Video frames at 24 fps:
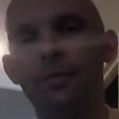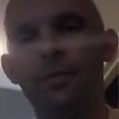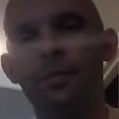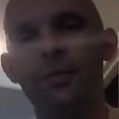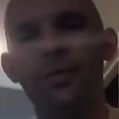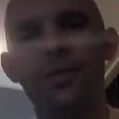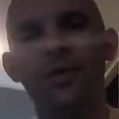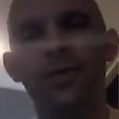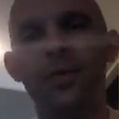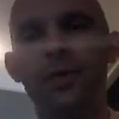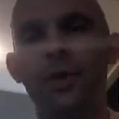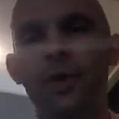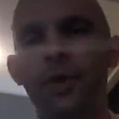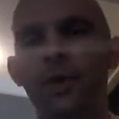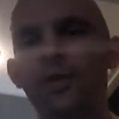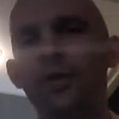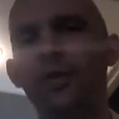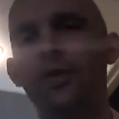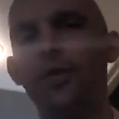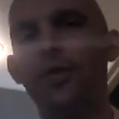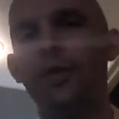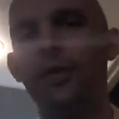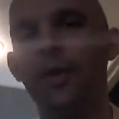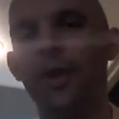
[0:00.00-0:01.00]

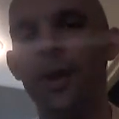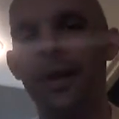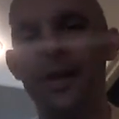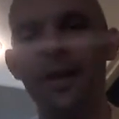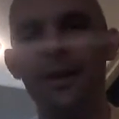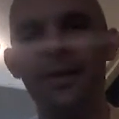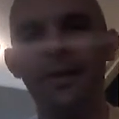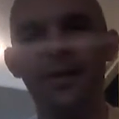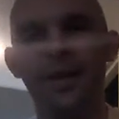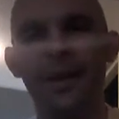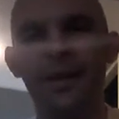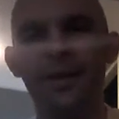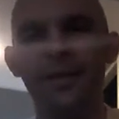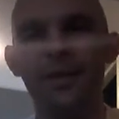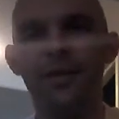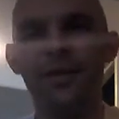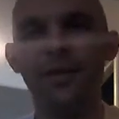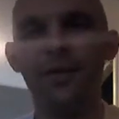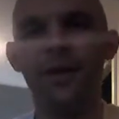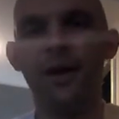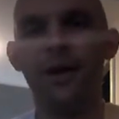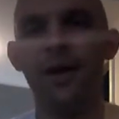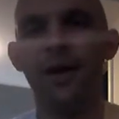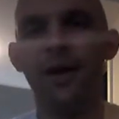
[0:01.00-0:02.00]
force, in a sense.